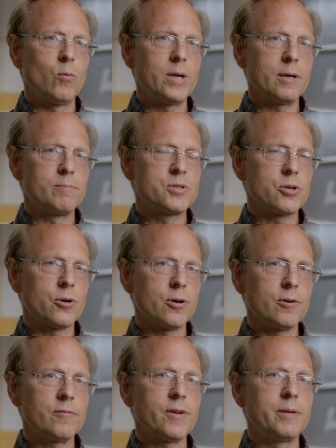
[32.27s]
we
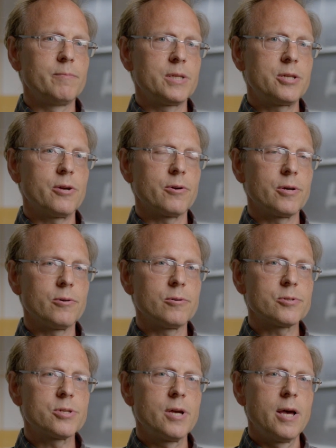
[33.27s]
observe in
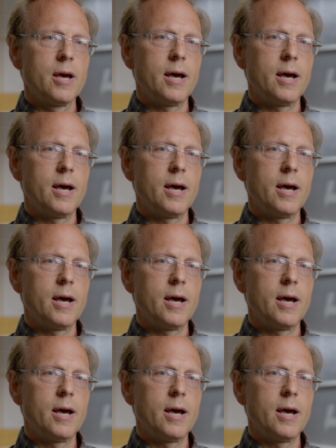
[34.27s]
materials